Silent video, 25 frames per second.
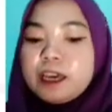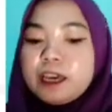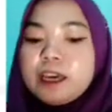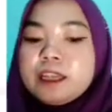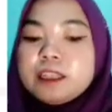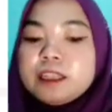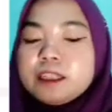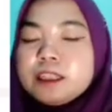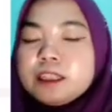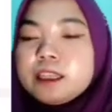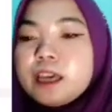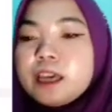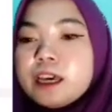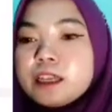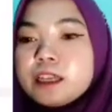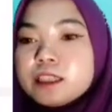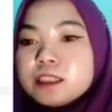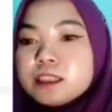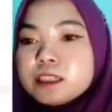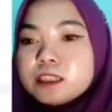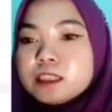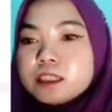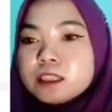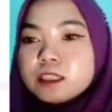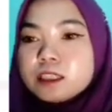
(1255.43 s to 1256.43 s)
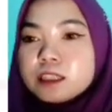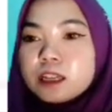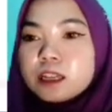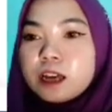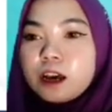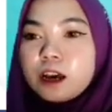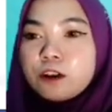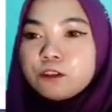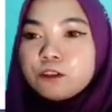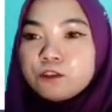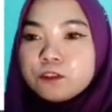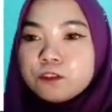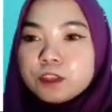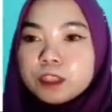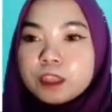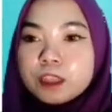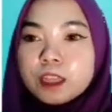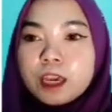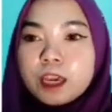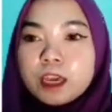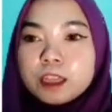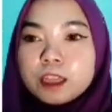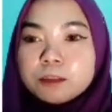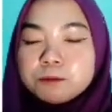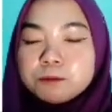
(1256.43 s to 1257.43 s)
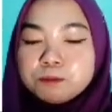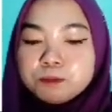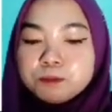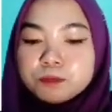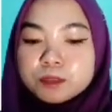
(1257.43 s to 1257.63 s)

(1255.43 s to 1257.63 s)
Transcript: And then after that